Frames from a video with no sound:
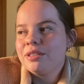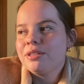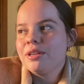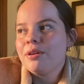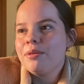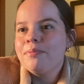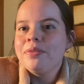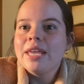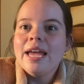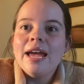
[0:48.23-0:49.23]
So
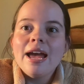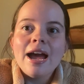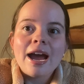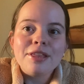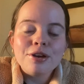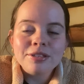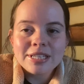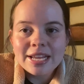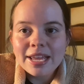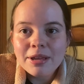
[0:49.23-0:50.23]
I thought
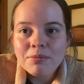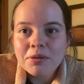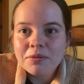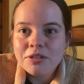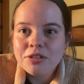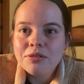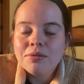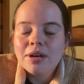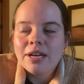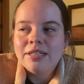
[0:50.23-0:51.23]
today we would
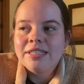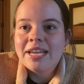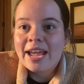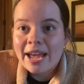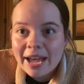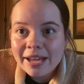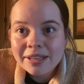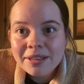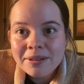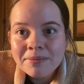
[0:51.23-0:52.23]
do a tag.